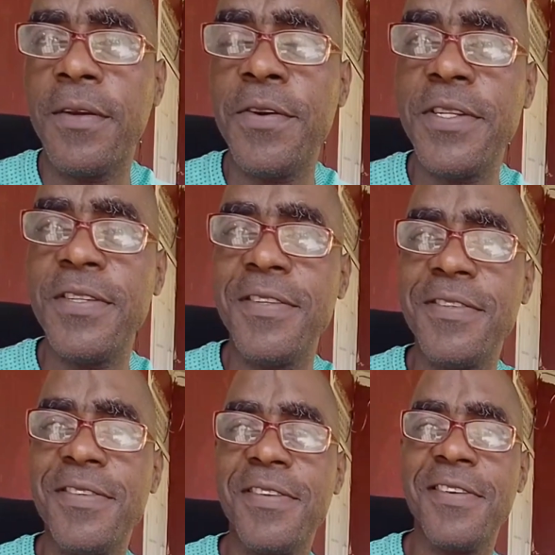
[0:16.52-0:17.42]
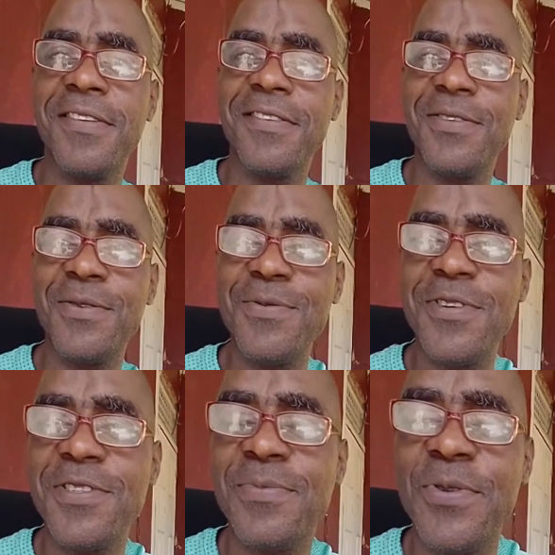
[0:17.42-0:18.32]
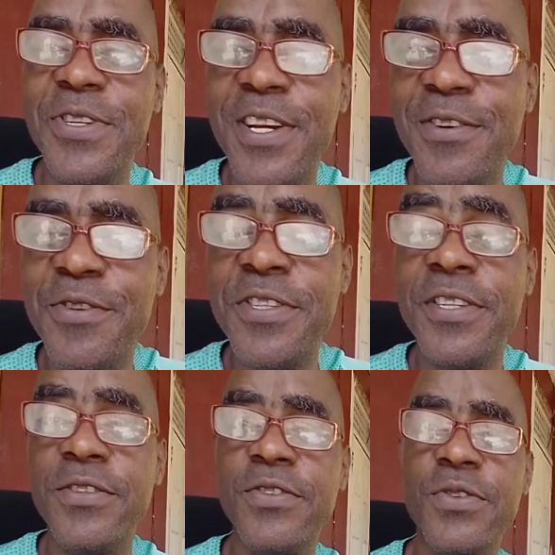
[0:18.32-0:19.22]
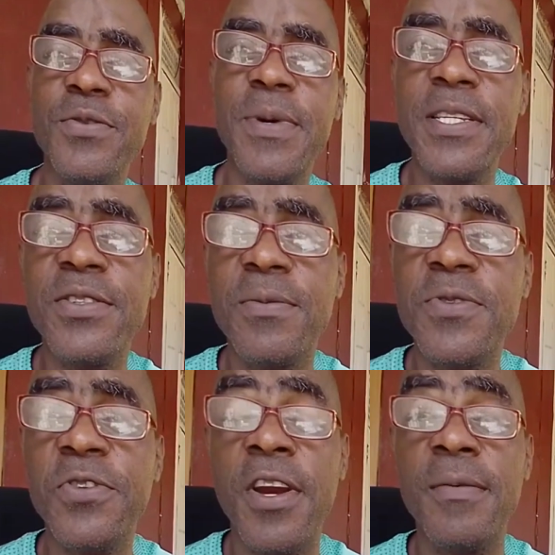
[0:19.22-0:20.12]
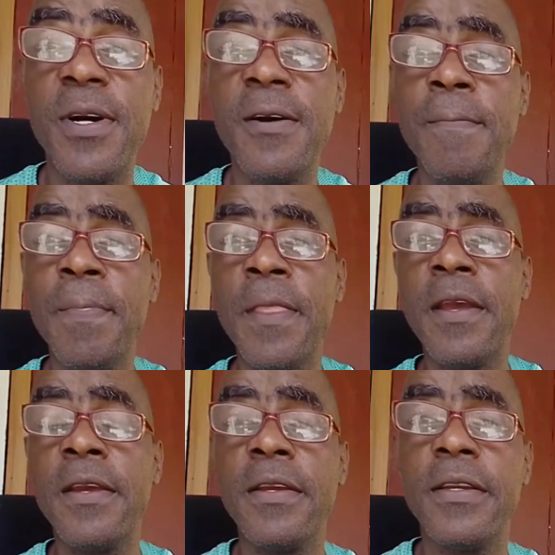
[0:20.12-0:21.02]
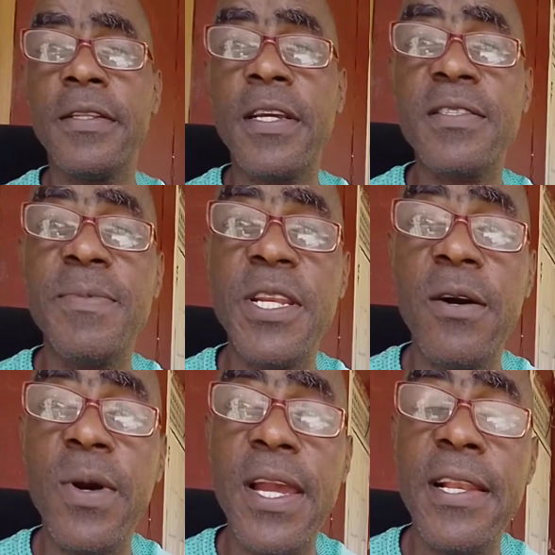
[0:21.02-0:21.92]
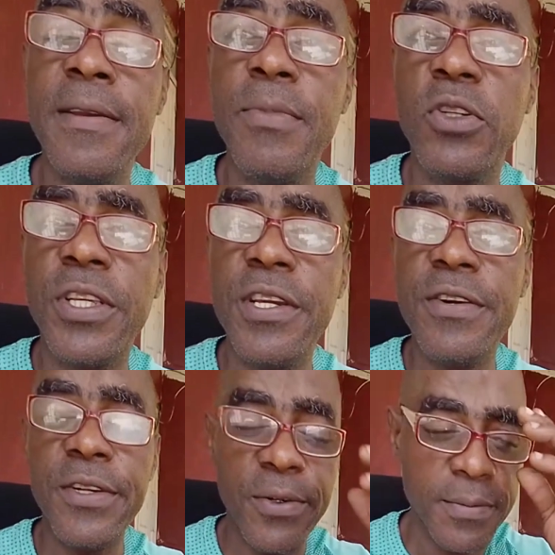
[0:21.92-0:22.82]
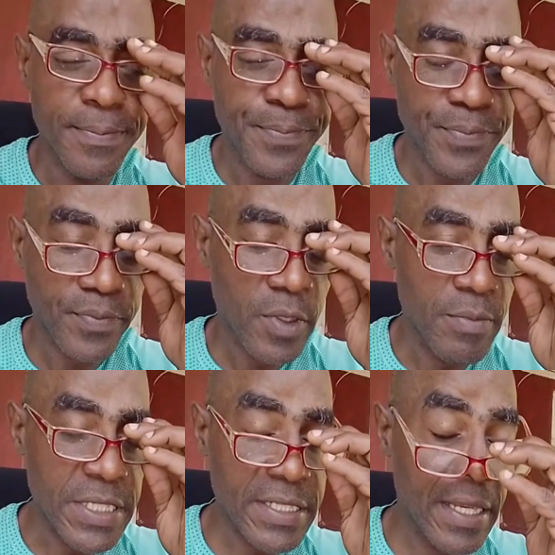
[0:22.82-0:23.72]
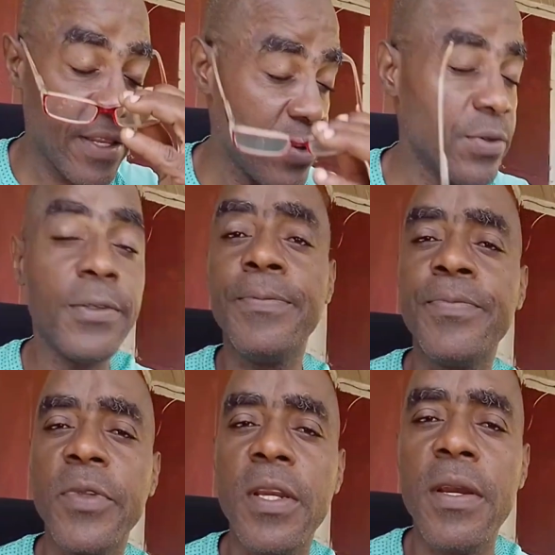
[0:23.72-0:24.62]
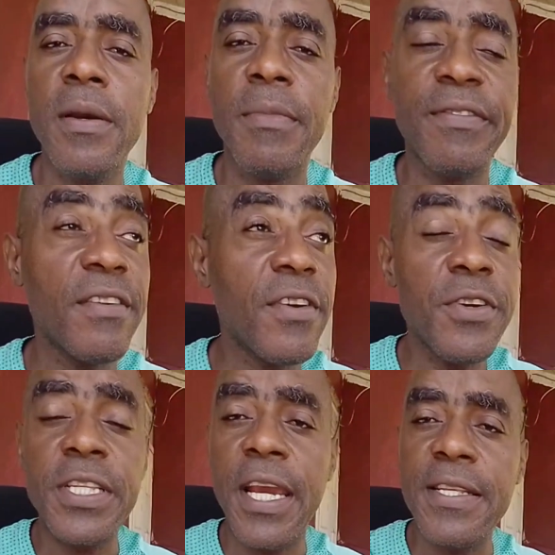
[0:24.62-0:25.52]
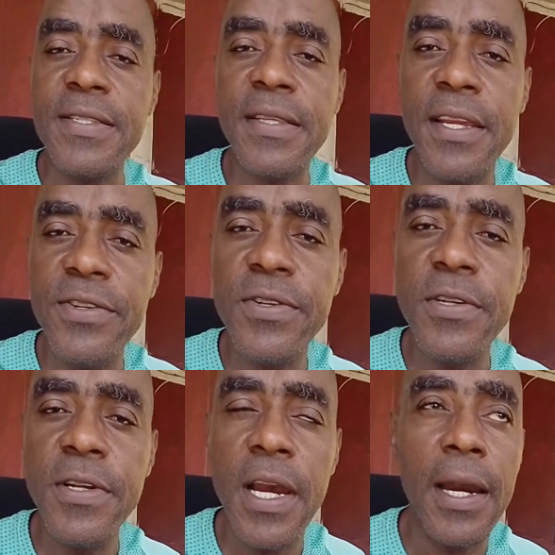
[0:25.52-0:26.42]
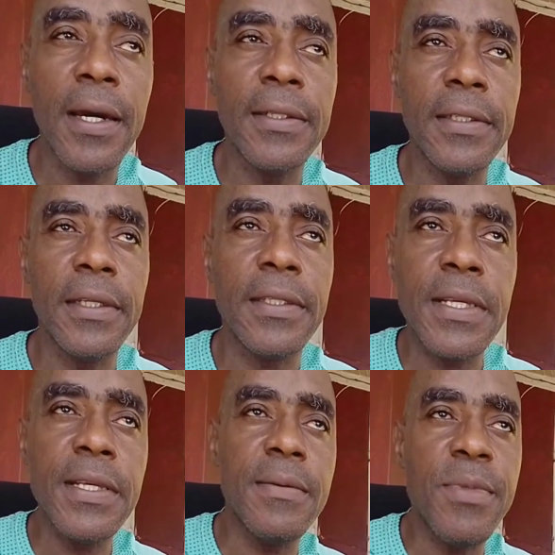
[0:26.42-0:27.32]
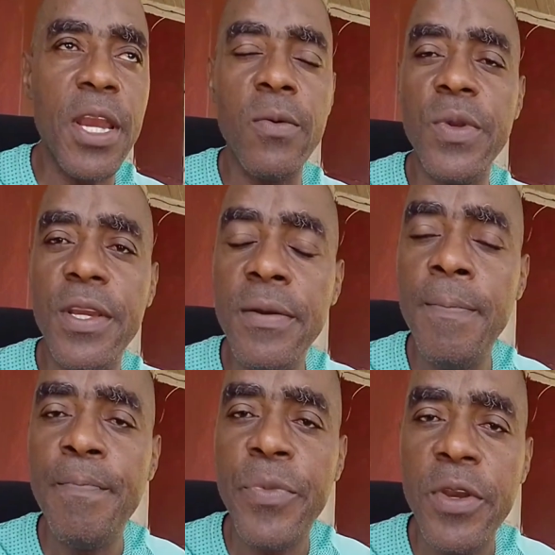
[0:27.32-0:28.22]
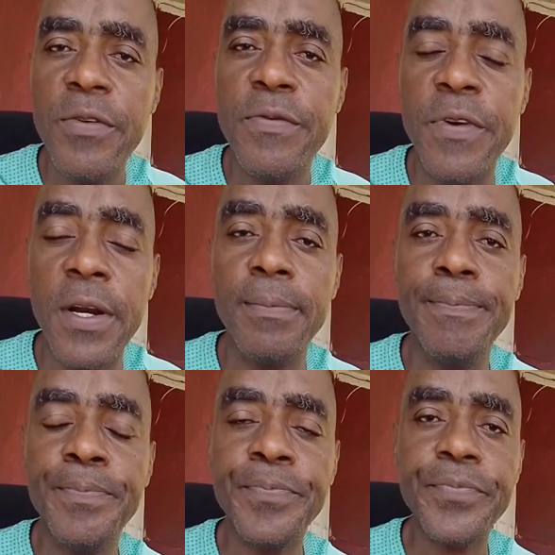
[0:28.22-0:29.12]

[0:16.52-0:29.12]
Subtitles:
Greetings to the Holy Spirit and greetings to you, my subscriber. It has been a while, but here and now, schedule. I have a very tight schedule and it keeps me away from